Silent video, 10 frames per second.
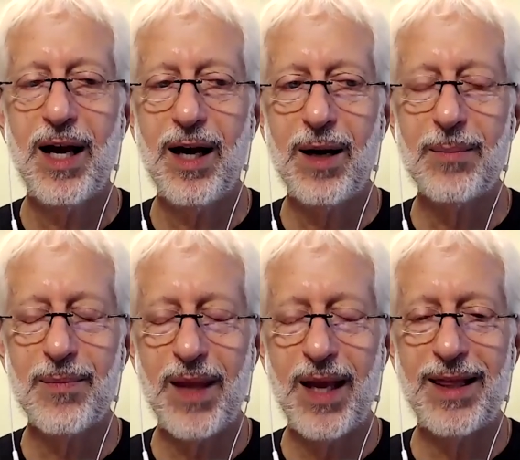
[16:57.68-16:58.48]
um,
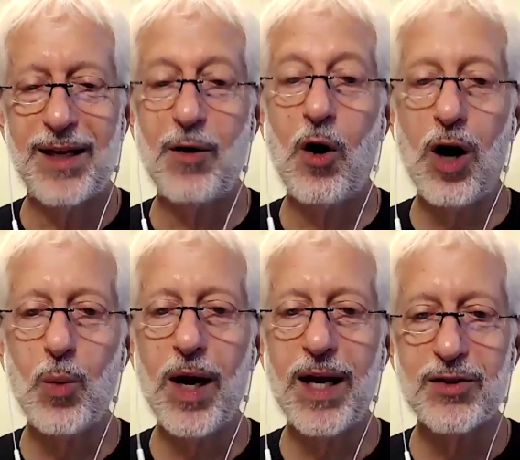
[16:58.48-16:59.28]
there are
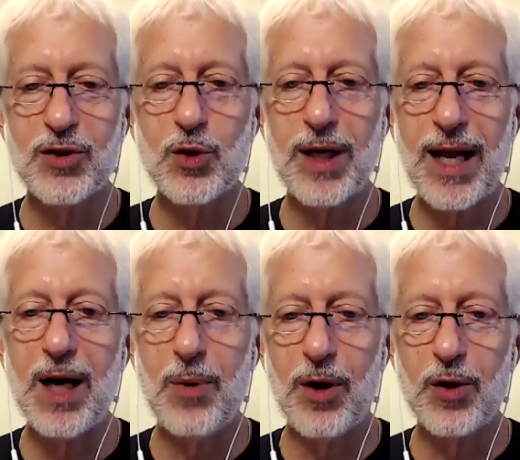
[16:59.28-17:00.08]
ways you can
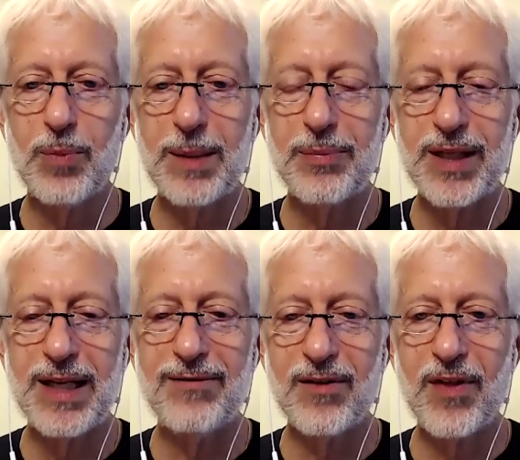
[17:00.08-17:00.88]
help other people
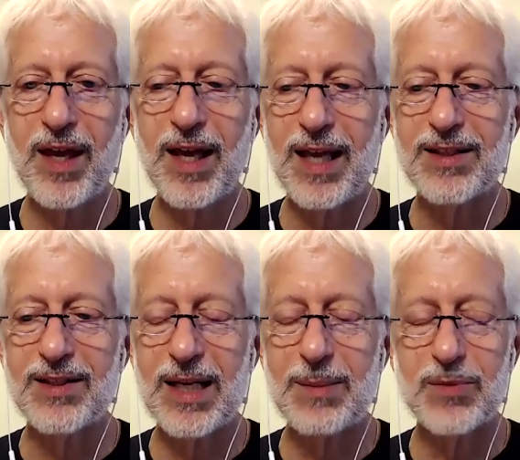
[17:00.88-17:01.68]
even if they it
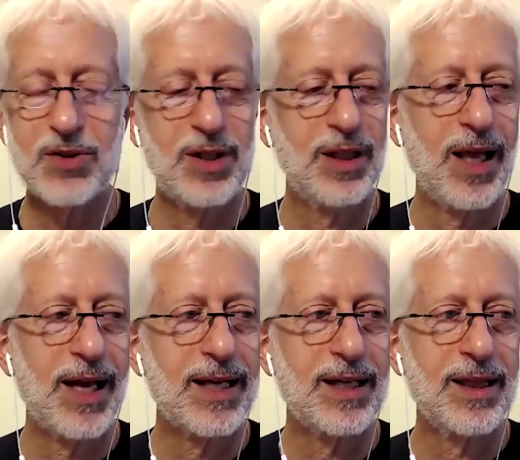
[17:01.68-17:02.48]
seems
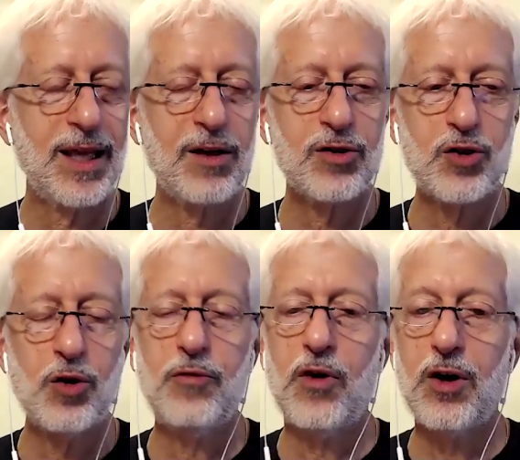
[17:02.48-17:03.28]
like they're so
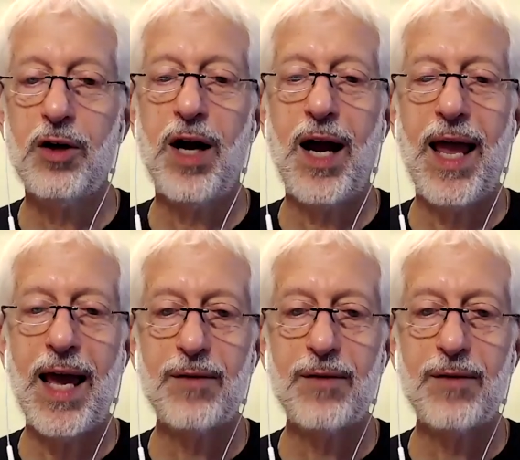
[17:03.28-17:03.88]
far ahead